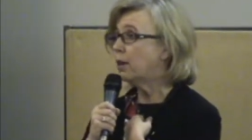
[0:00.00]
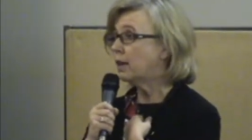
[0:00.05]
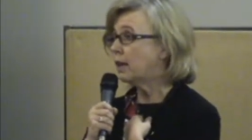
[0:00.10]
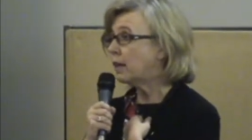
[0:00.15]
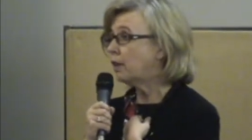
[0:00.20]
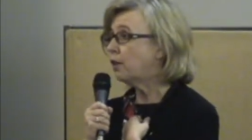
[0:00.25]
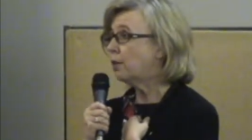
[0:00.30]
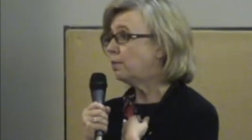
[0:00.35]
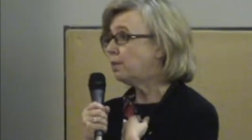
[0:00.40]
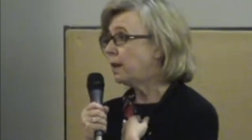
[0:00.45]

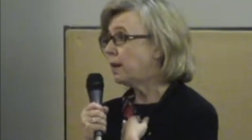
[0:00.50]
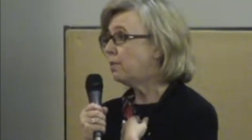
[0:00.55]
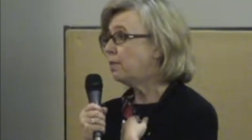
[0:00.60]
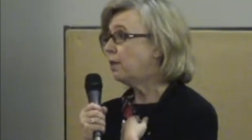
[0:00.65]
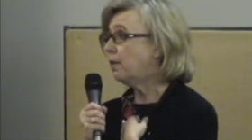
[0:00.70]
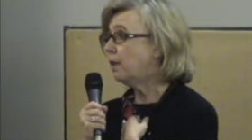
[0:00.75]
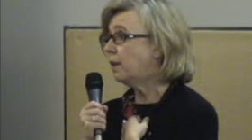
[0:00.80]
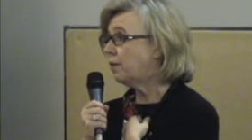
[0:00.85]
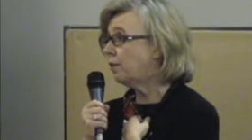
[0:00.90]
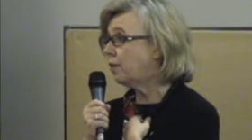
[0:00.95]
really good
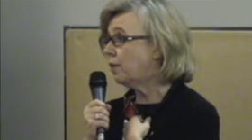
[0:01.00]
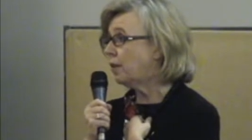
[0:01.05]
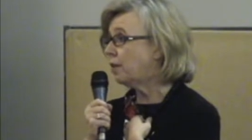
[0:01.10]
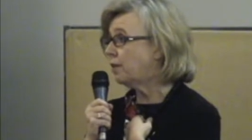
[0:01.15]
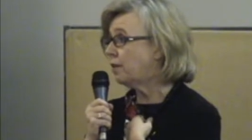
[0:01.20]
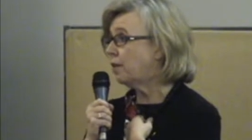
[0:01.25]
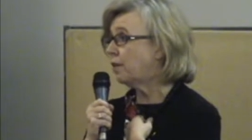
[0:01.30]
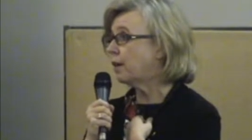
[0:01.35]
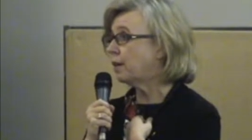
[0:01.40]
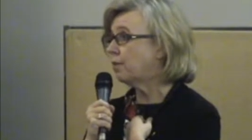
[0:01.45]
people and very
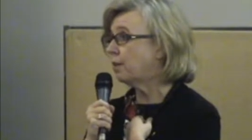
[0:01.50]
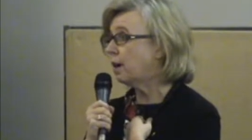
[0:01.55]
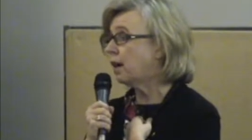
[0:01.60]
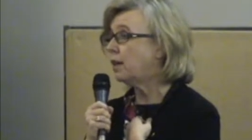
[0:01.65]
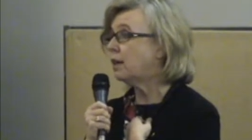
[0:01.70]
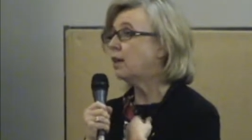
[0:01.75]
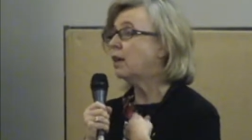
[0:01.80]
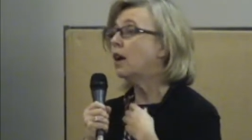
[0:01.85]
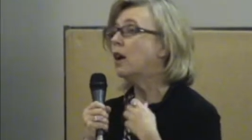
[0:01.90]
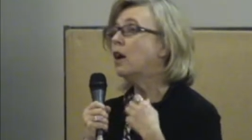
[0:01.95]
civic
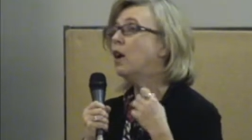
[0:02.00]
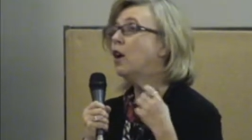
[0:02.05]
minded.